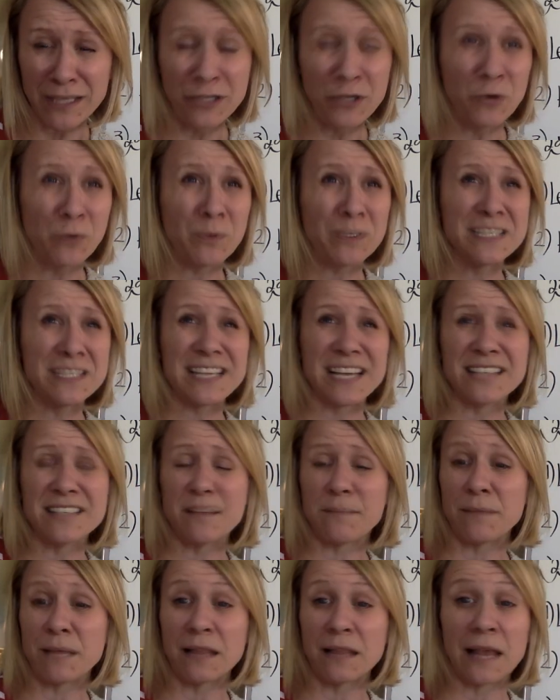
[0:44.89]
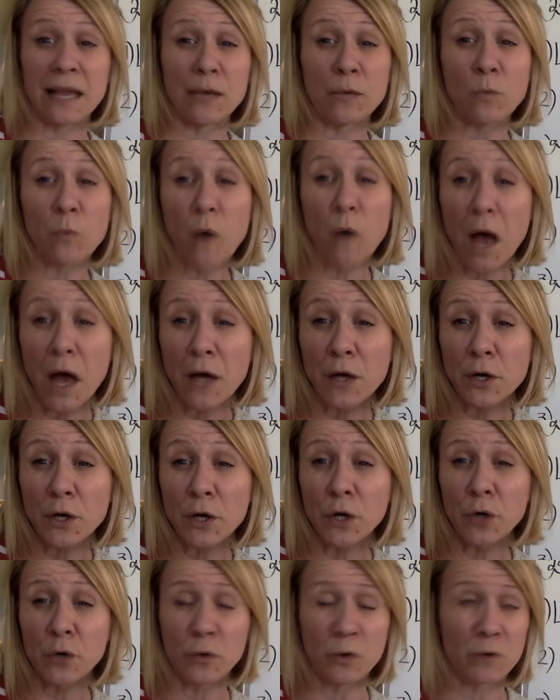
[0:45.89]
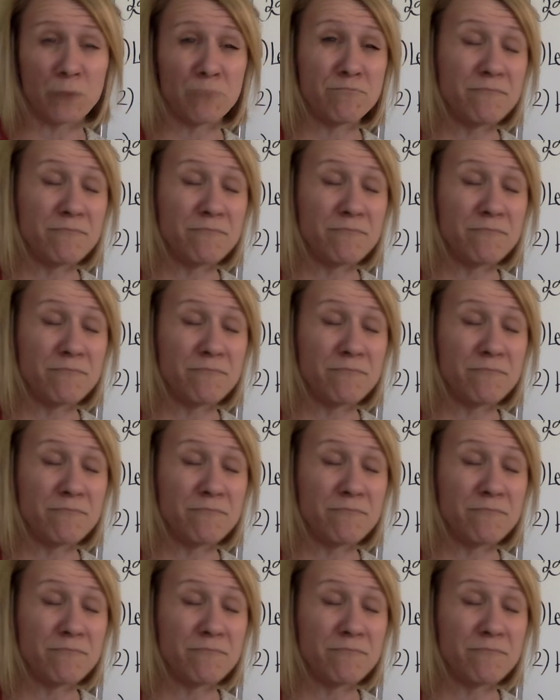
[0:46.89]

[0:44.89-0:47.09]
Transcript: you would say something like water or